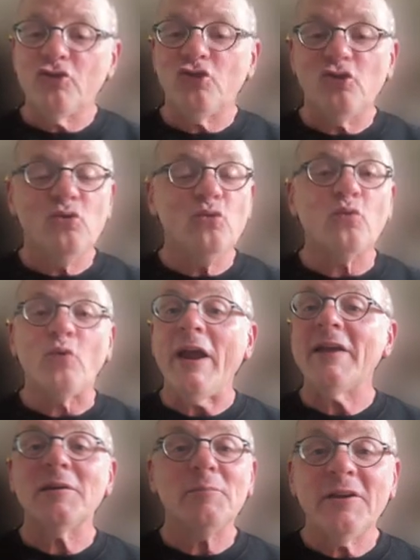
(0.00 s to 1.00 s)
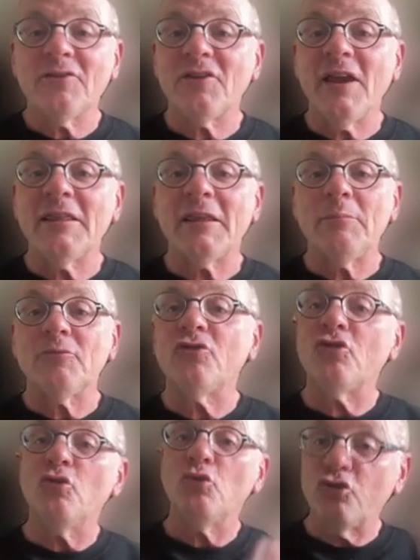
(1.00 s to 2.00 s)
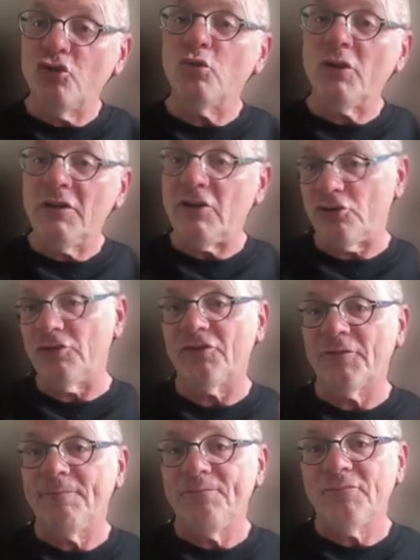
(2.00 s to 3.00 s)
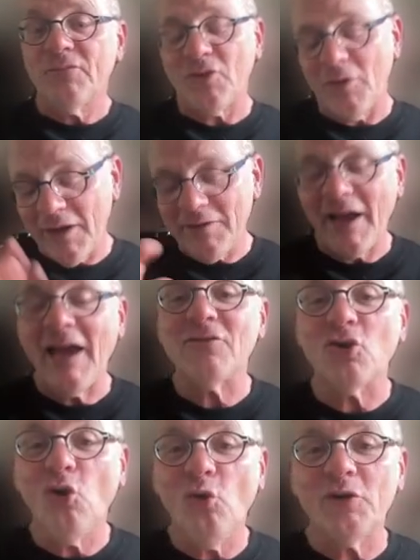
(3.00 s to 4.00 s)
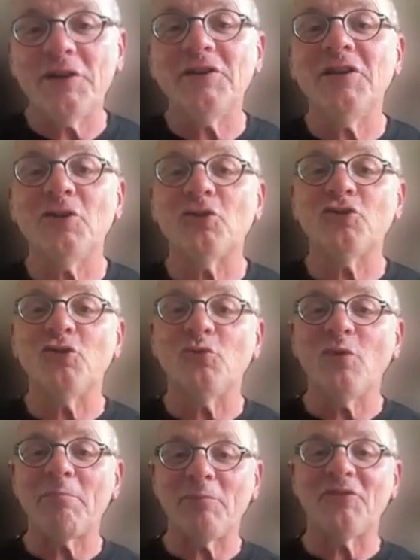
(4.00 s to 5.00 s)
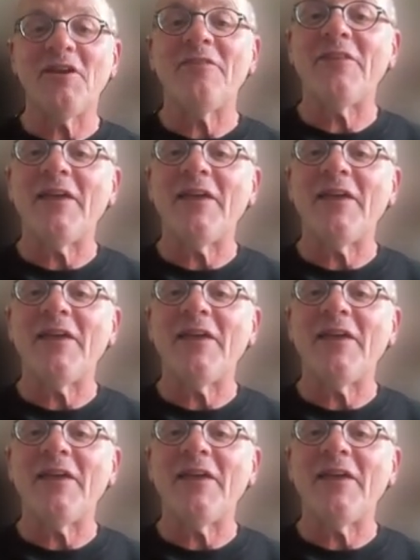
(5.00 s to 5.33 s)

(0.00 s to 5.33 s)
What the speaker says: to randomly assign them to two conditions. So I have a coin here to represent